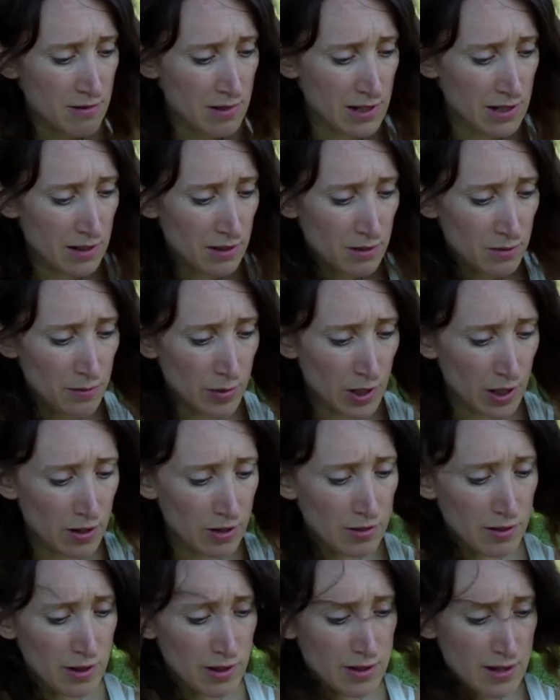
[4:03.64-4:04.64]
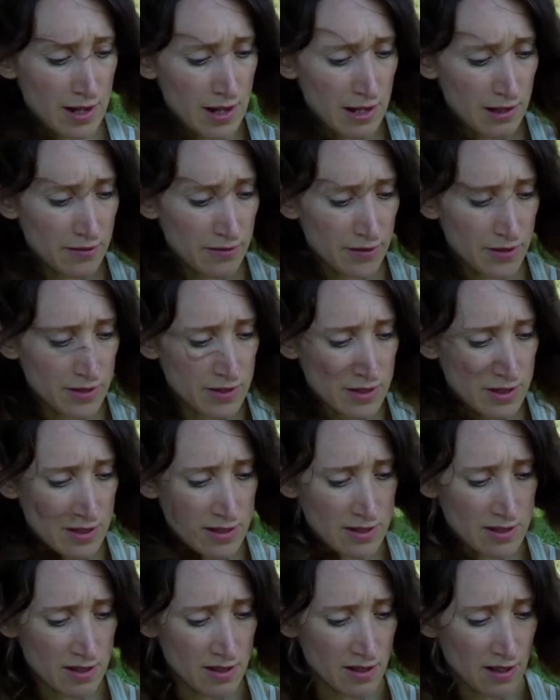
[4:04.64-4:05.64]
are a little below the elephant
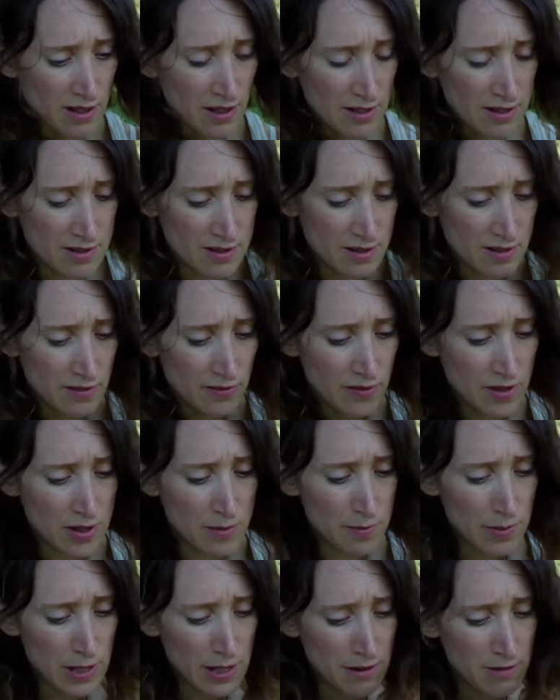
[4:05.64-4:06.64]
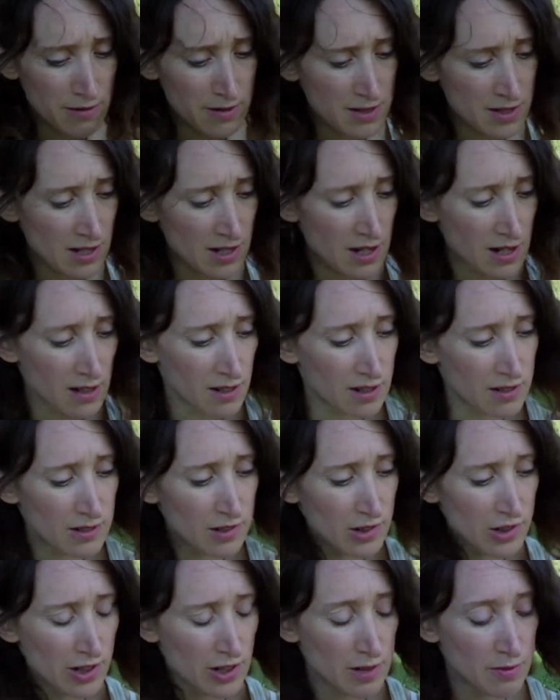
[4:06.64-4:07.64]
in size, and of the appearance, colour
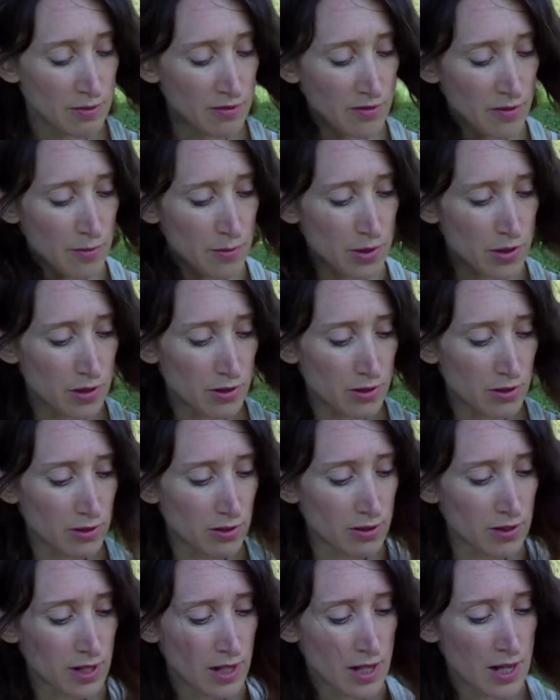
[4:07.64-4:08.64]
and shape of a bull.